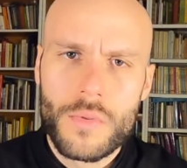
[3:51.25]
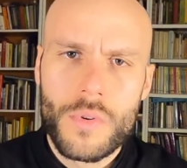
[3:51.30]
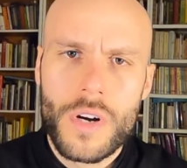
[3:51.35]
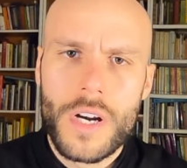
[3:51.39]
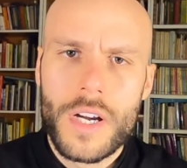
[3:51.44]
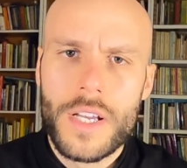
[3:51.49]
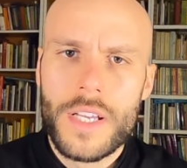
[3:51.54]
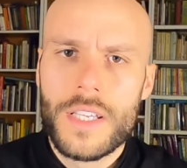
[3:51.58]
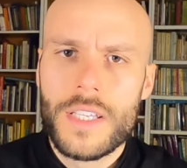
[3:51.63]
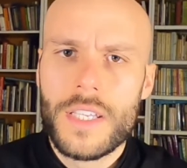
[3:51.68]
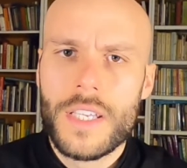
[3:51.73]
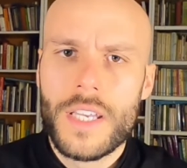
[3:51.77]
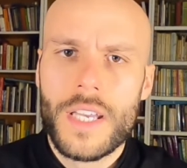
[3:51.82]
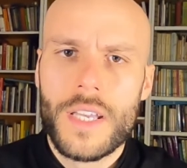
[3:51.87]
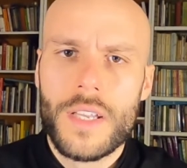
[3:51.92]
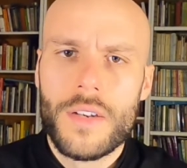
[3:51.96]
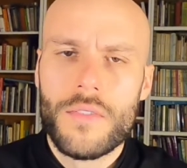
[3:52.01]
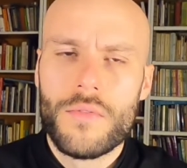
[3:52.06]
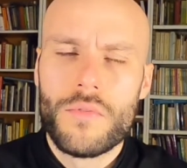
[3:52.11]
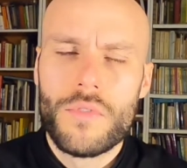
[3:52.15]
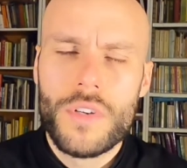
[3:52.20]
why
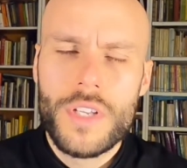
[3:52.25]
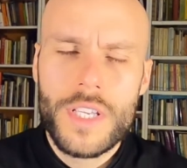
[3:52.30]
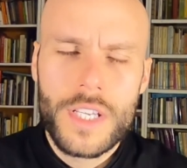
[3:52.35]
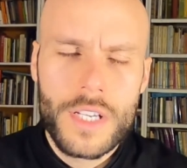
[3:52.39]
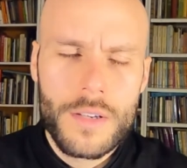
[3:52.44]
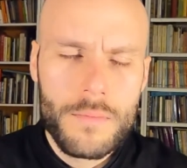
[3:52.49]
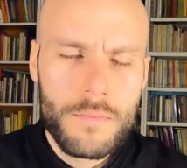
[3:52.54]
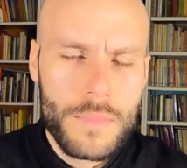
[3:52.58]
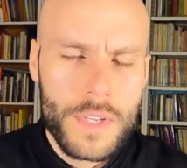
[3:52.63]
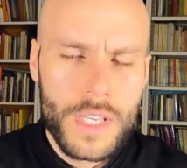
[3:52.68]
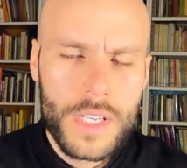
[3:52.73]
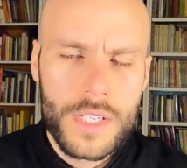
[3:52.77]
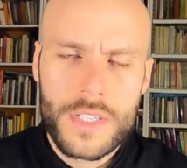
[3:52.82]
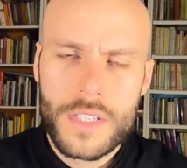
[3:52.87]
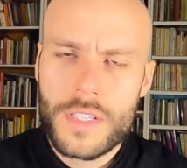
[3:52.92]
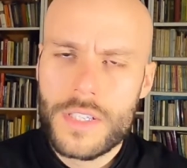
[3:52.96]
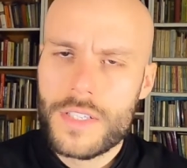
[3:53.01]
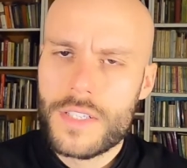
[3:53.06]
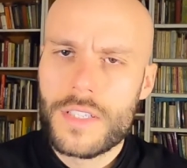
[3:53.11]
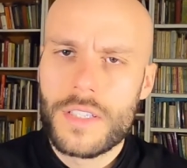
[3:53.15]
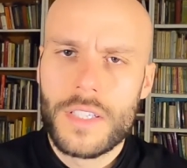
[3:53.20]
again. Recommit to
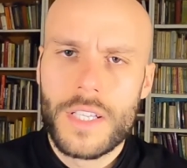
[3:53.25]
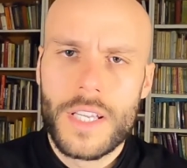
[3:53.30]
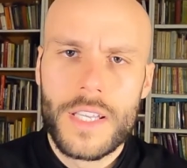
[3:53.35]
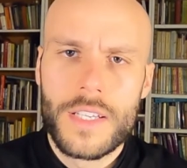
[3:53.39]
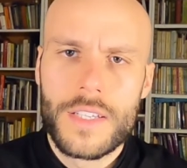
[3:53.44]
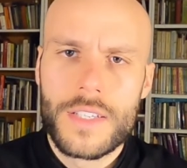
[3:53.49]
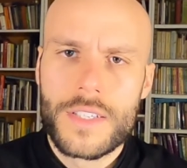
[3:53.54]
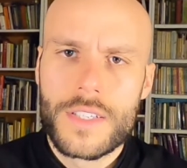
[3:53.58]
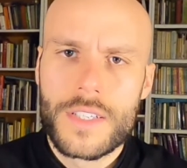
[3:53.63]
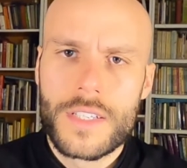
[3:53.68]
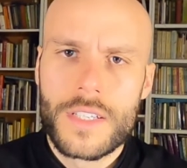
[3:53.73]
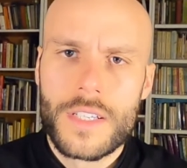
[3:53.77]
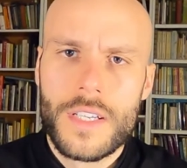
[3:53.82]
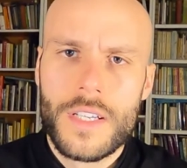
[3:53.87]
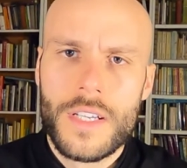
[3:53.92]
this Lent.